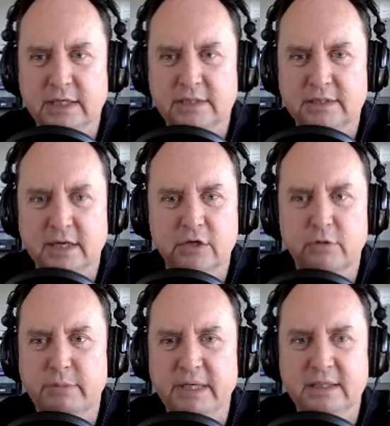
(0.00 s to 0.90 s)
it's got a
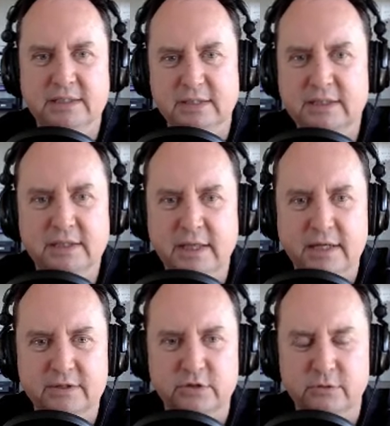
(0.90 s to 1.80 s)
good beat and it's easy to
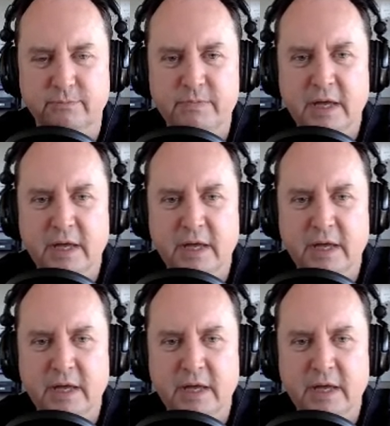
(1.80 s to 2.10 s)
dance to.